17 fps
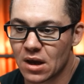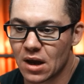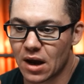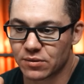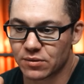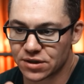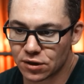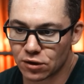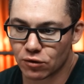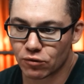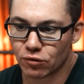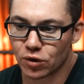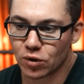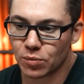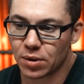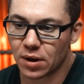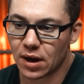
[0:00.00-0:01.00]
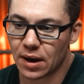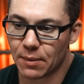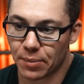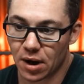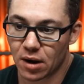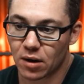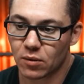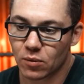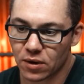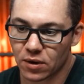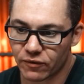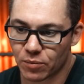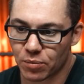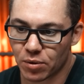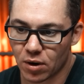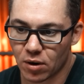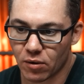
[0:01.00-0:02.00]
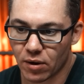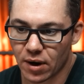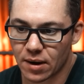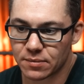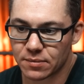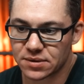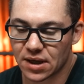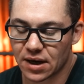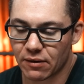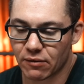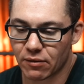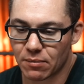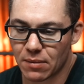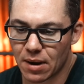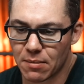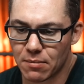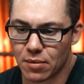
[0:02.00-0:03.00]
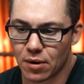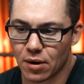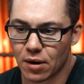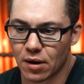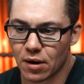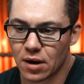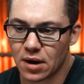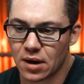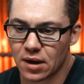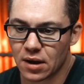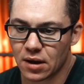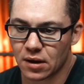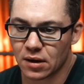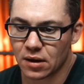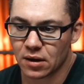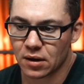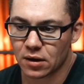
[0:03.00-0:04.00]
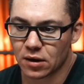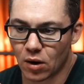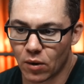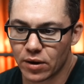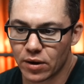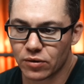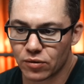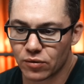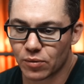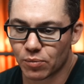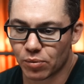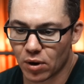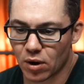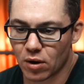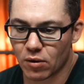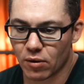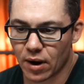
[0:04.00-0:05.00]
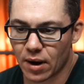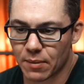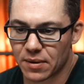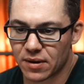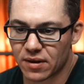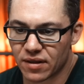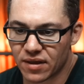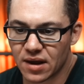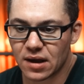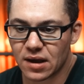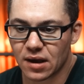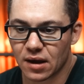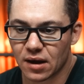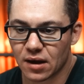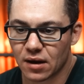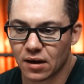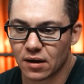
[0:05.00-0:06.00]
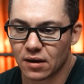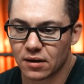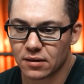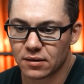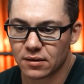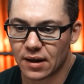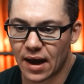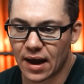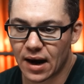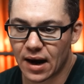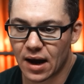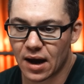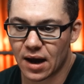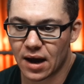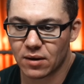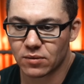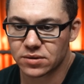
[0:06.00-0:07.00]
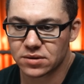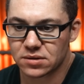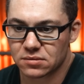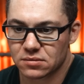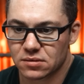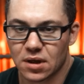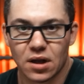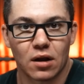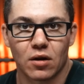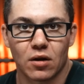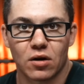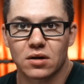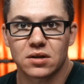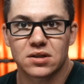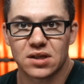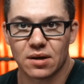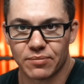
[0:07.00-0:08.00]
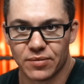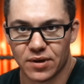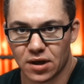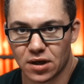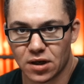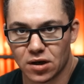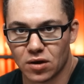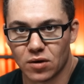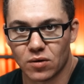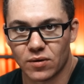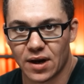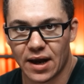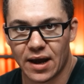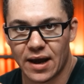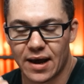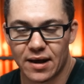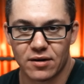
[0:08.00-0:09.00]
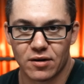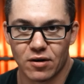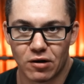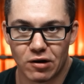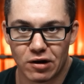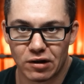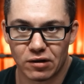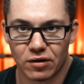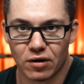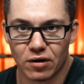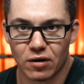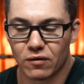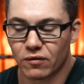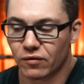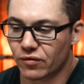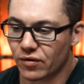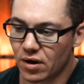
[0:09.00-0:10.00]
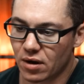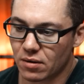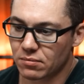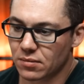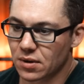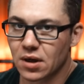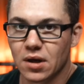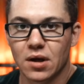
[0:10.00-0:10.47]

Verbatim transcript: I was in her group, I bought one of her programs, and I remember going through the program and thinking that I was going to learn something new that I hadn't already learned from